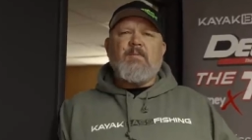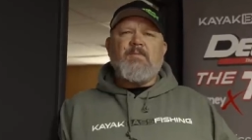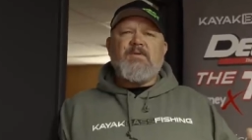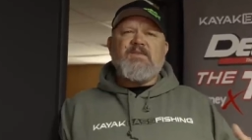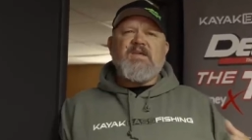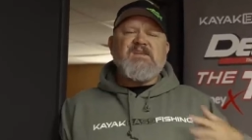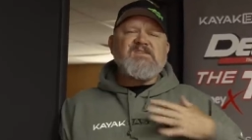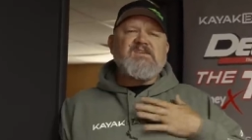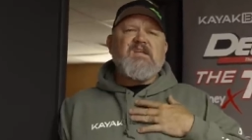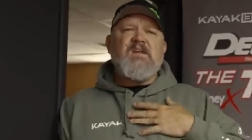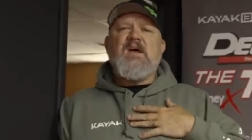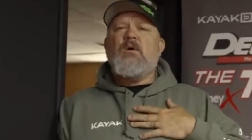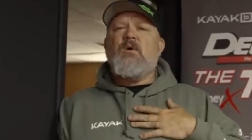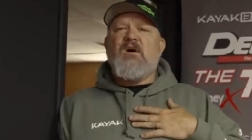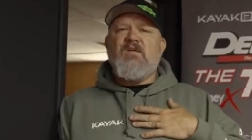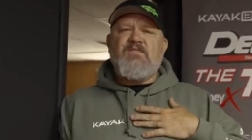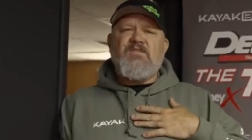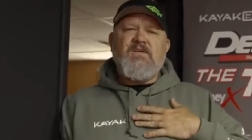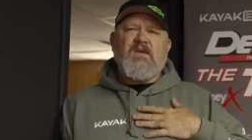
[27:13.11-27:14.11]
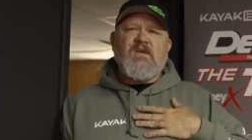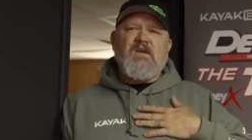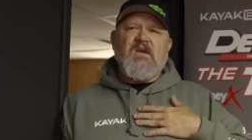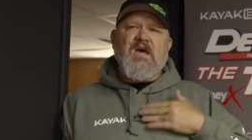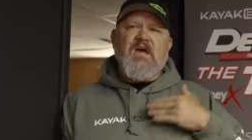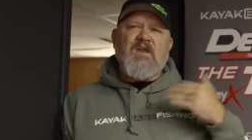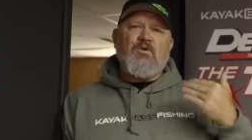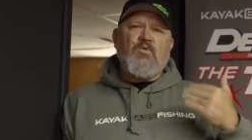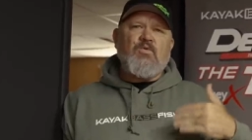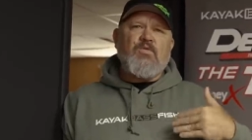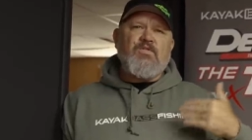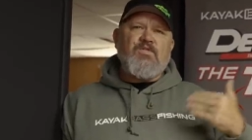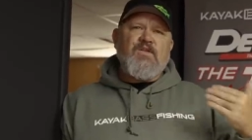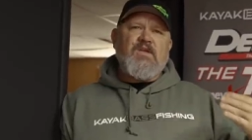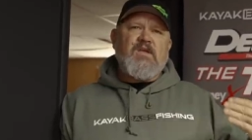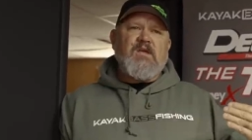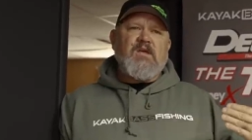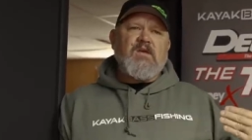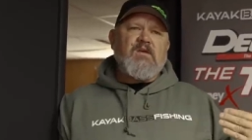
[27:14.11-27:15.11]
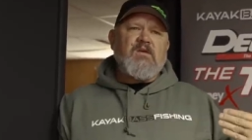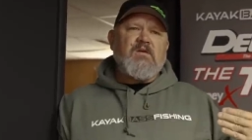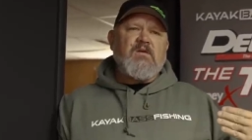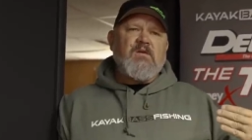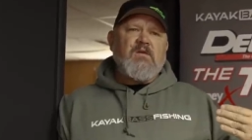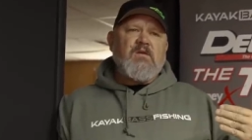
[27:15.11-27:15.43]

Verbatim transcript: But that's not how I think. I don't think